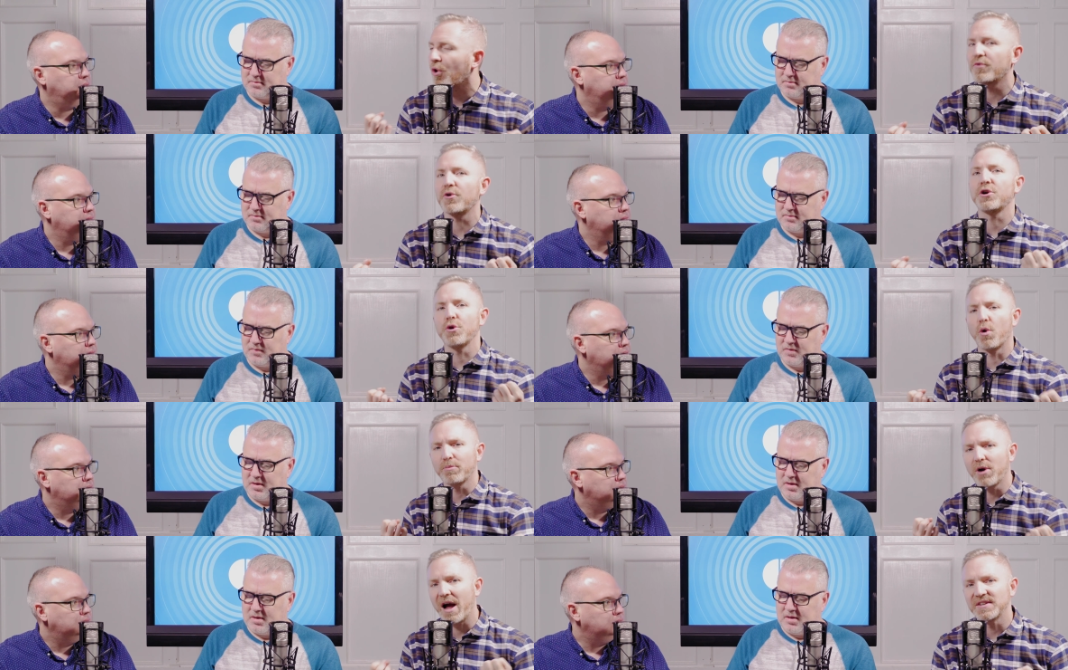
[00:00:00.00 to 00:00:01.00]
Speaker 1: over your
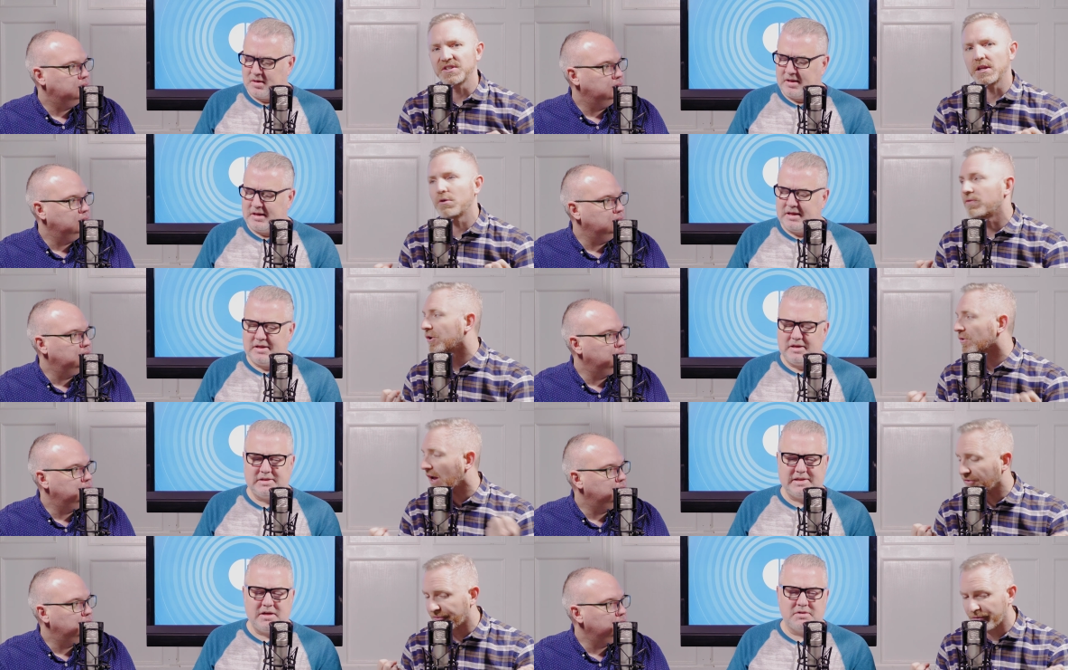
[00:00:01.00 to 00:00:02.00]
privacy and over your
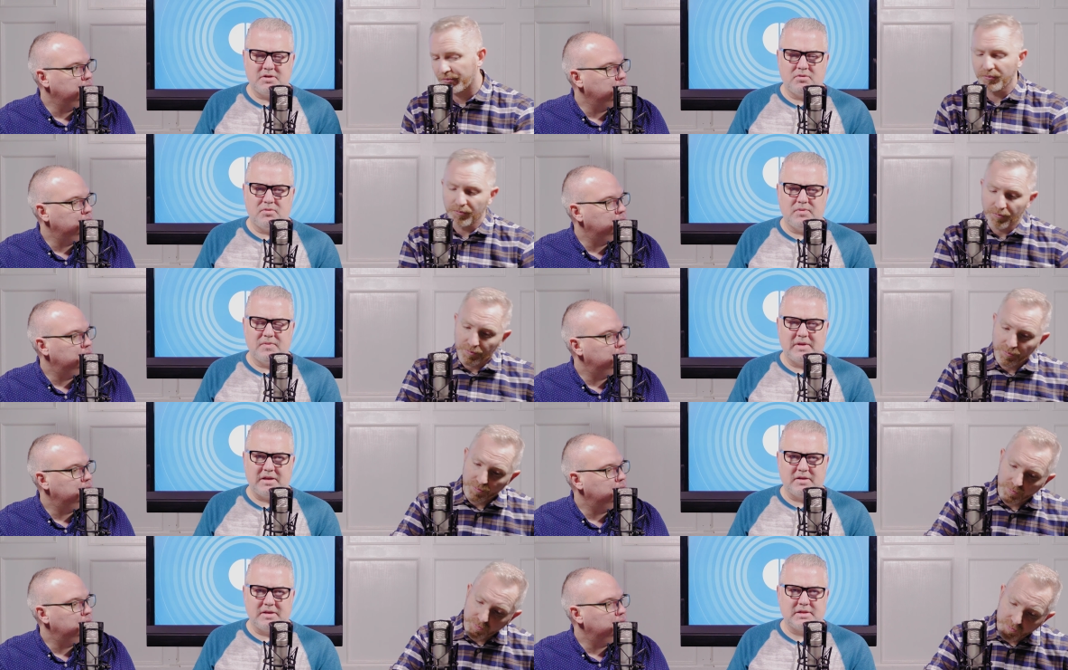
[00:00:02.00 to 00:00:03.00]
life. It sounds so
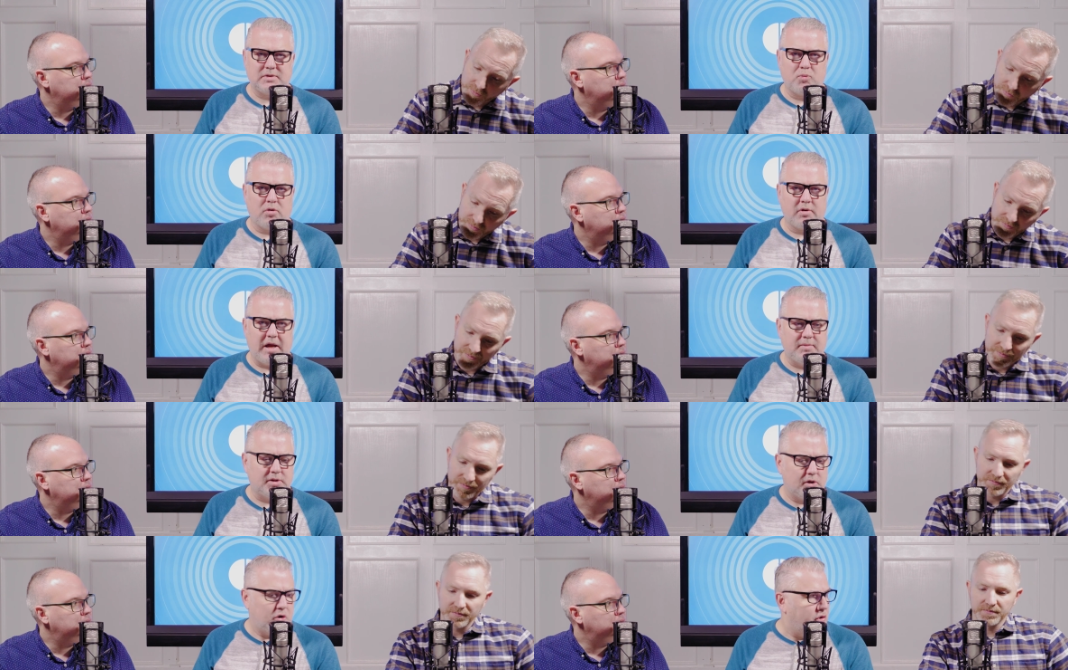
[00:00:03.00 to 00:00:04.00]
that this is more aimed
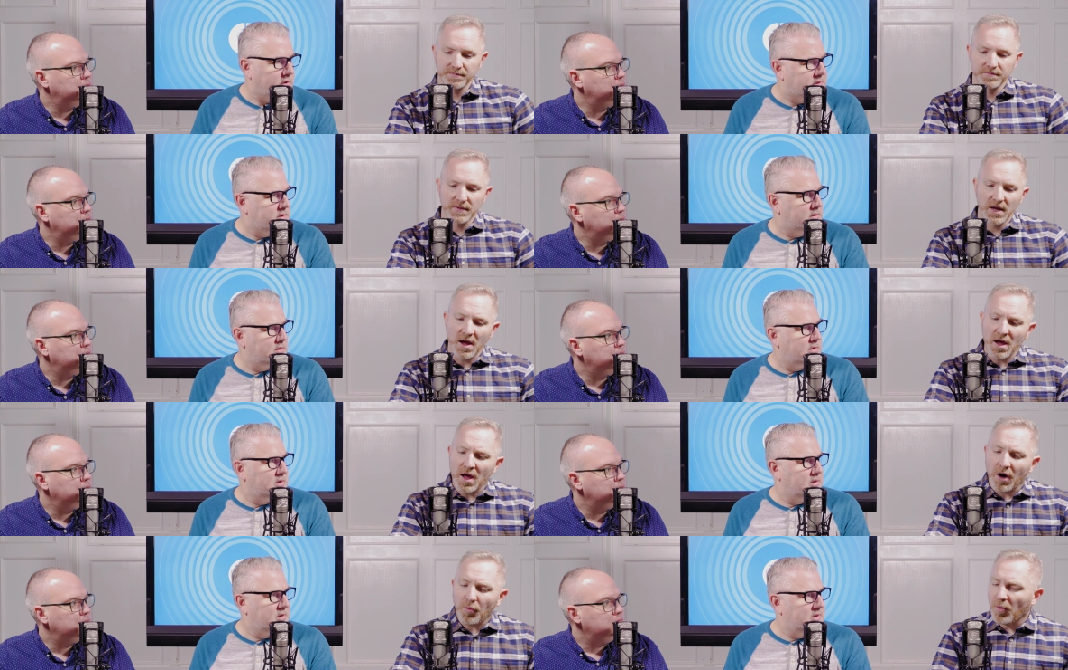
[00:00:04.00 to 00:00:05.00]
at the nerds.
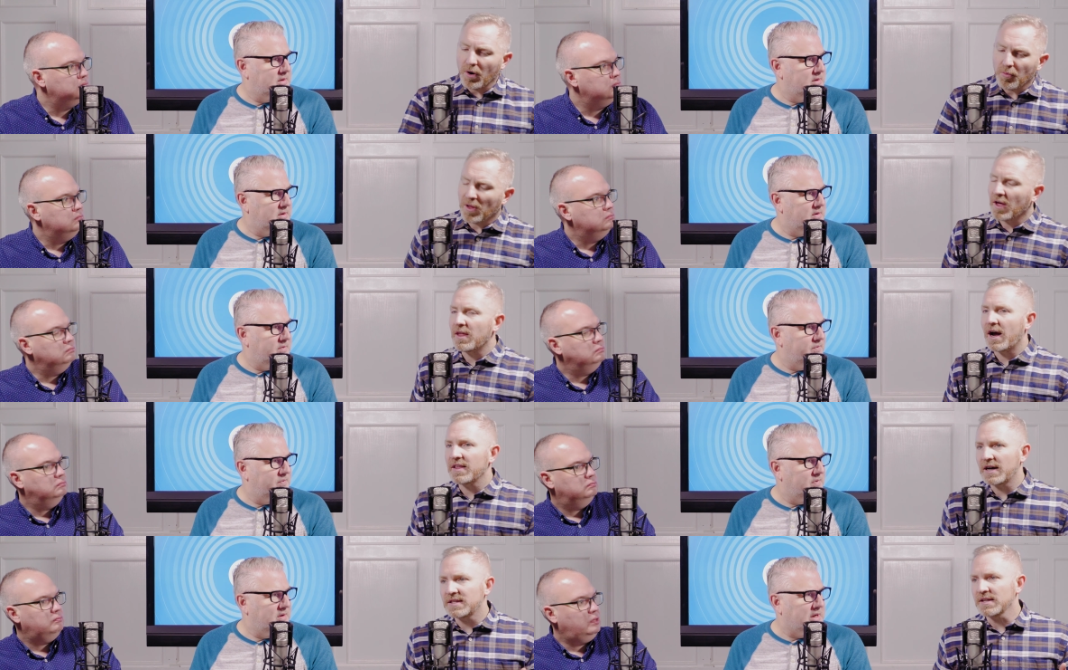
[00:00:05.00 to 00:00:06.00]
Speaker 2: Well, and
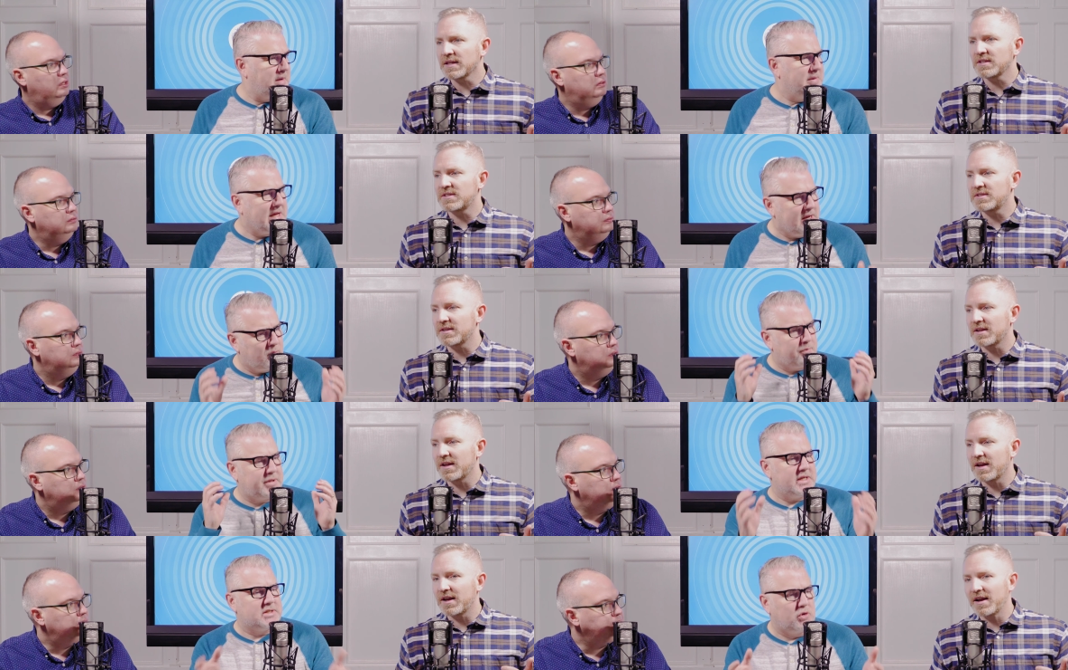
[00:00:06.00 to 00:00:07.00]
I
Speaker 1: think that's, can it
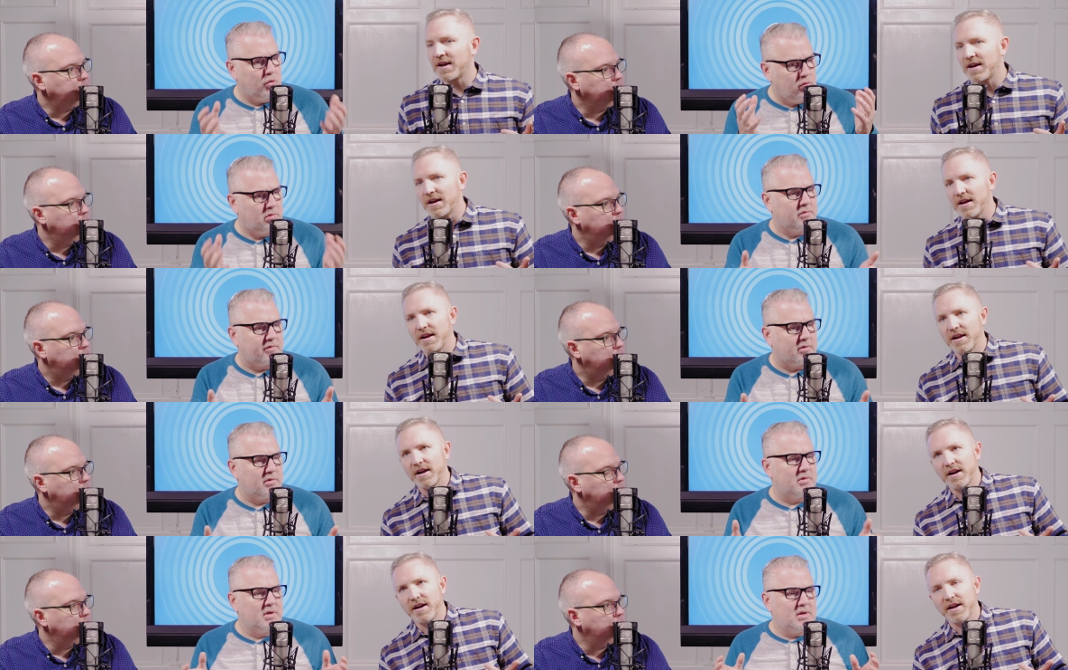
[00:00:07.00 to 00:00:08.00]
replace Google
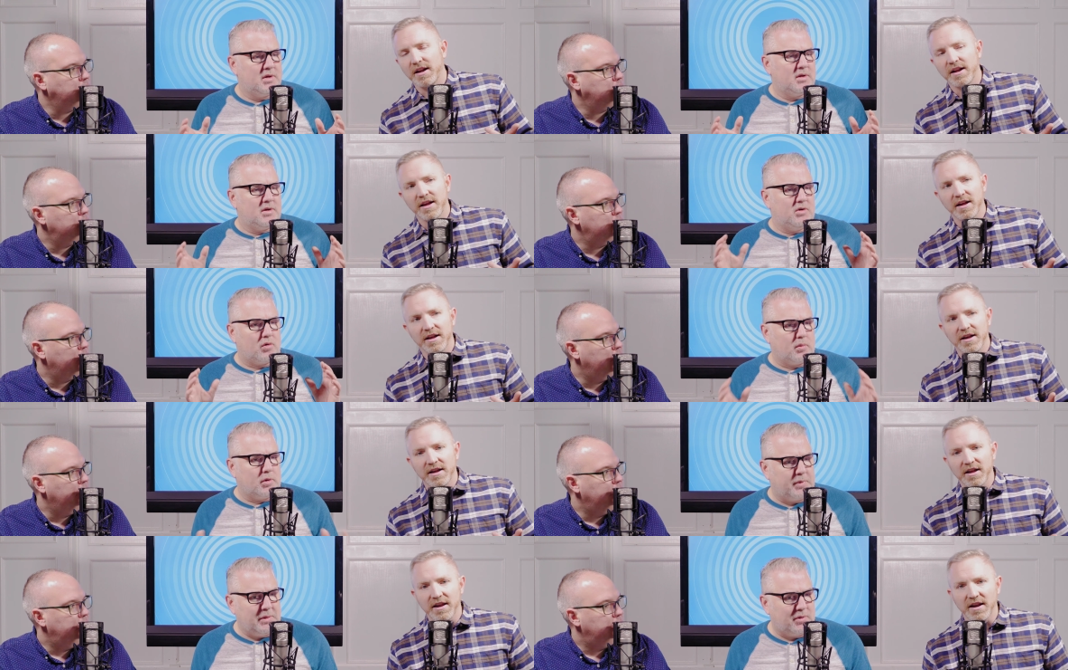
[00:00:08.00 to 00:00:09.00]
for
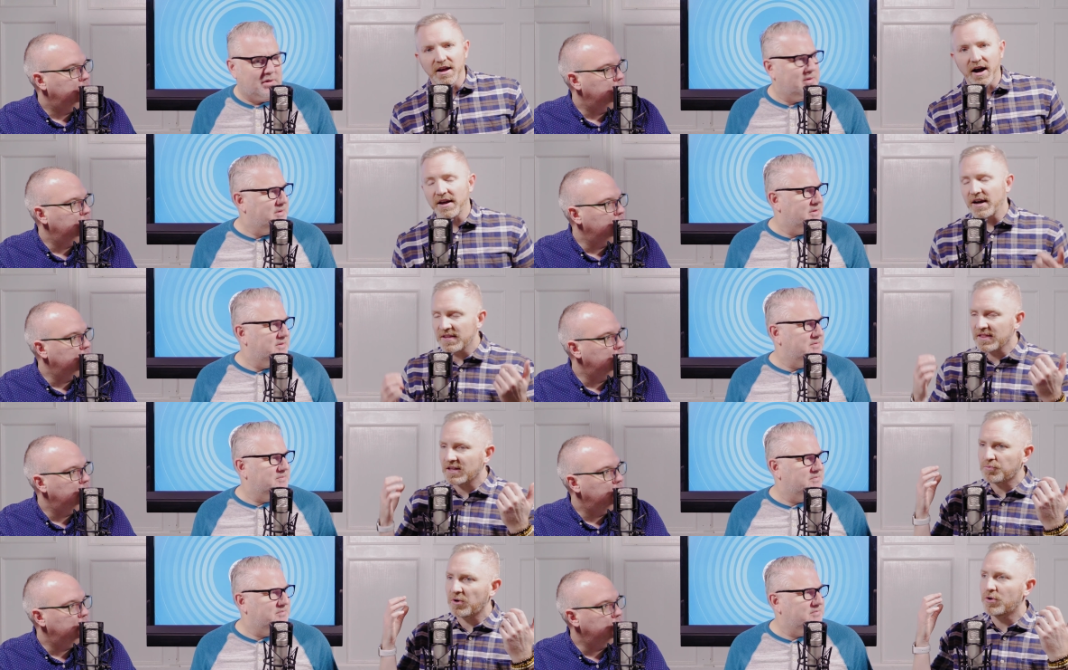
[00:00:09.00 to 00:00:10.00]
normal people?
Speaker 2: I think
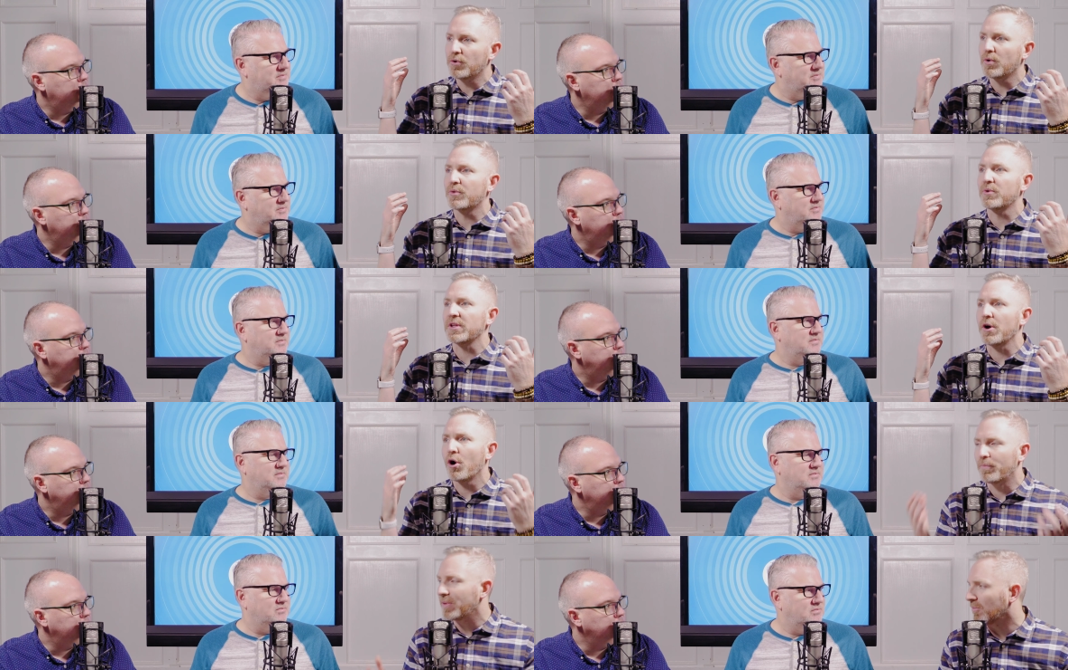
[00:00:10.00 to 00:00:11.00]
that's what Google would really hope